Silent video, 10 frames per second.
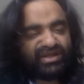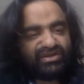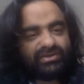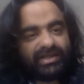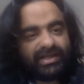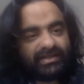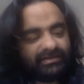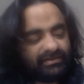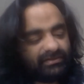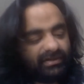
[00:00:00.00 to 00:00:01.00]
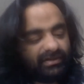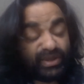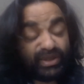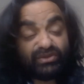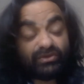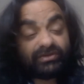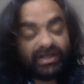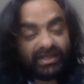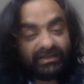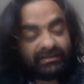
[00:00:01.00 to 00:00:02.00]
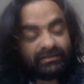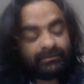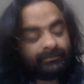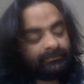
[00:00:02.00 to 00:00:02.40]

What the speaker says: into the ice. So during those days,